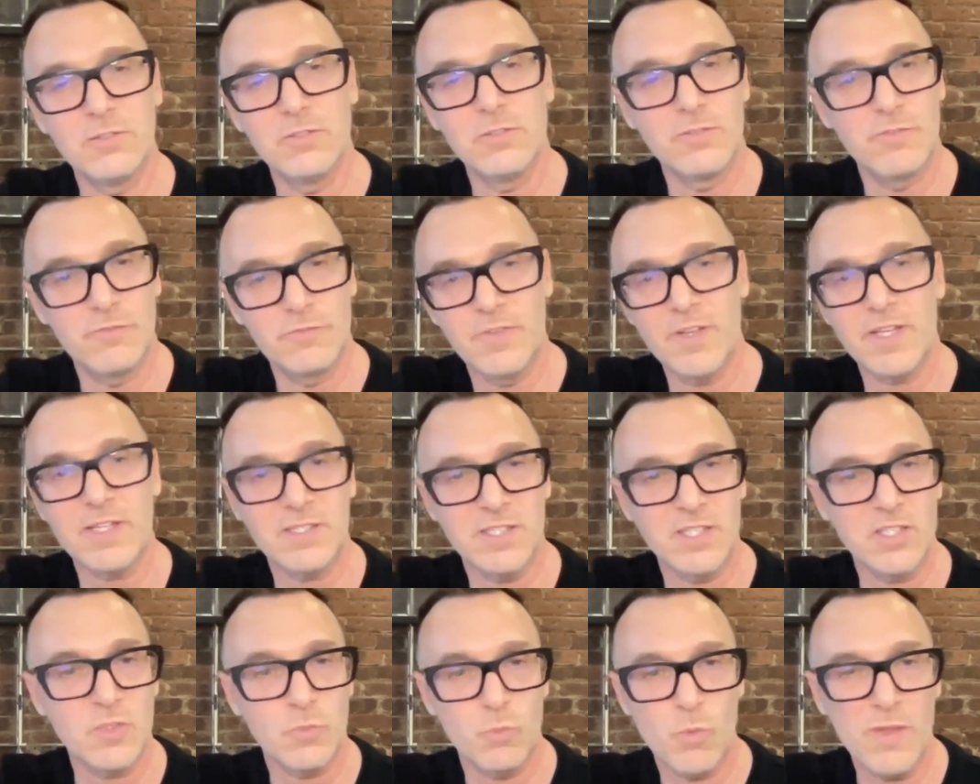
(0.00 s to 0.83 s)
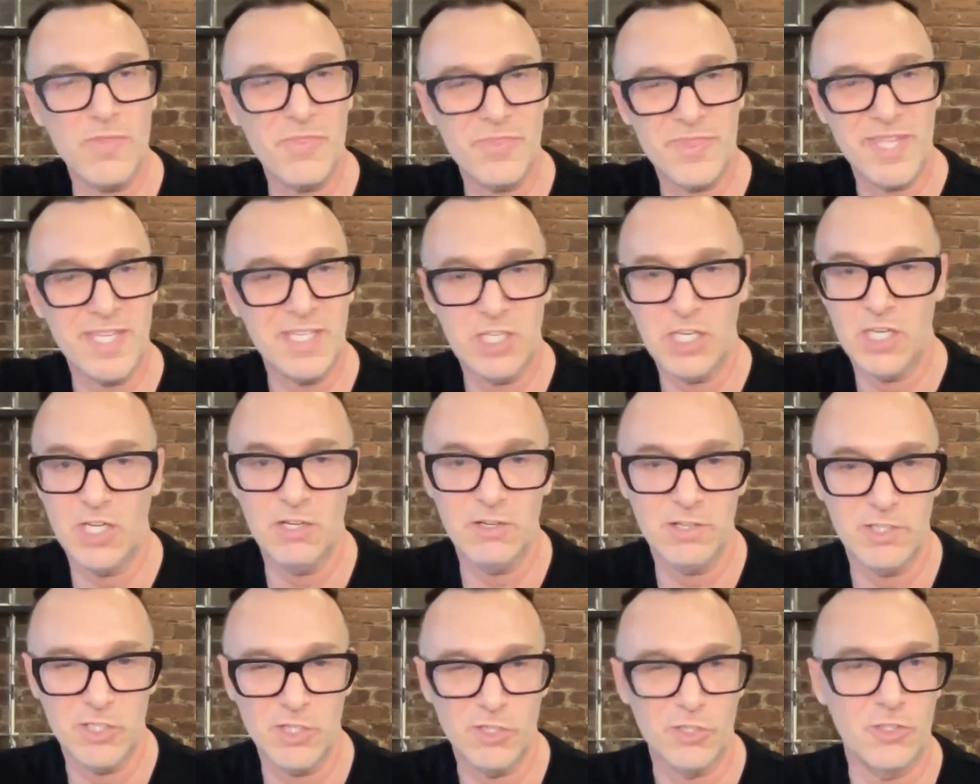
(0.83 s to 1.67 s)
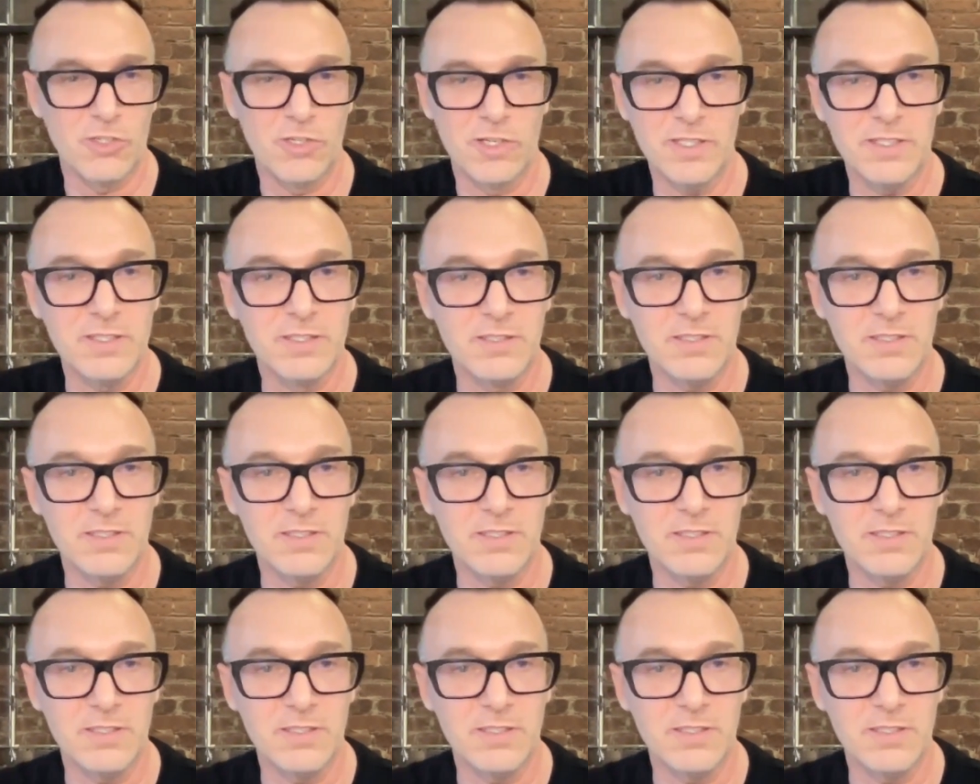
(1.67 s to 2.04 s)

fix this one thing here and you're good.